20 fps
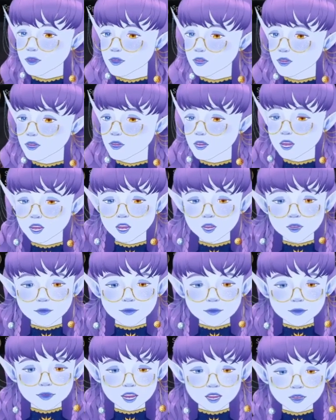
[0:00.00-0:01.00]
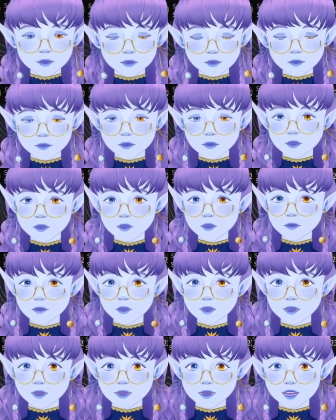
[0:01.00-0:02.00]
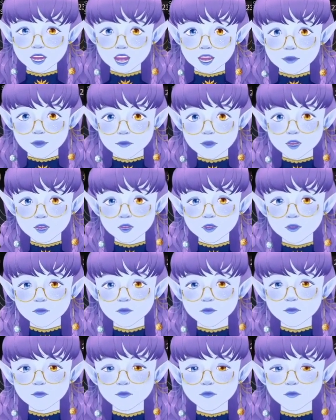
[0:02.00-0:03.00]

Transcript: I should just have him